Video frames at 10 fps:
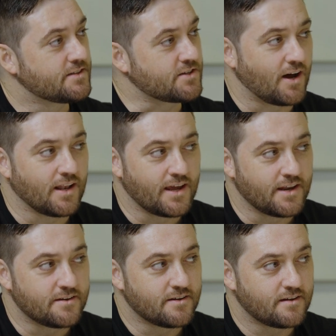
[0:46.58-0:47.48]

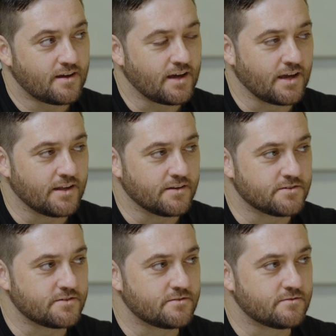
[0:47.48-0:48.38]
Thailand,
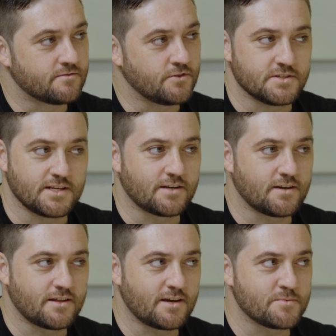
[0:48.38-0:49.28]
and New Zealand.
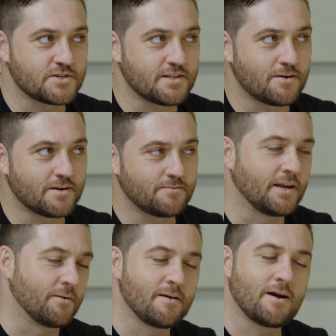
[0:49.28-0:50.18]
I think I mentioned that one.
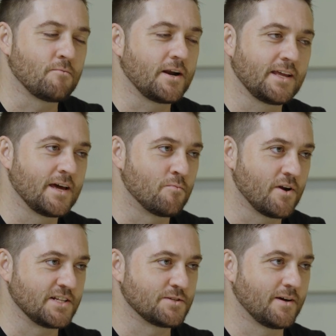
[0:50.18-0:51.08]
Anyway, I'm running out of
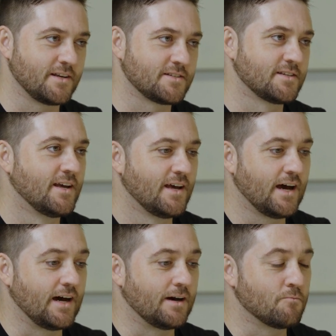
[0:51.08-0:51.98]
brain space.
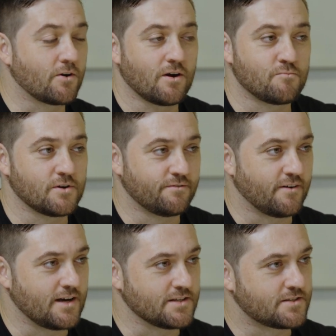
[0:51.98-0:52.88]
We're growing pretty
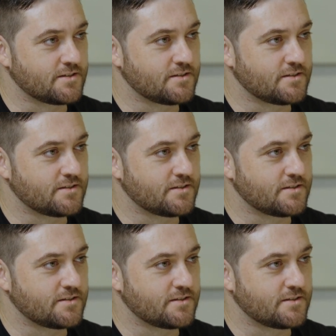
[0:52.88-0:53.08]
fast.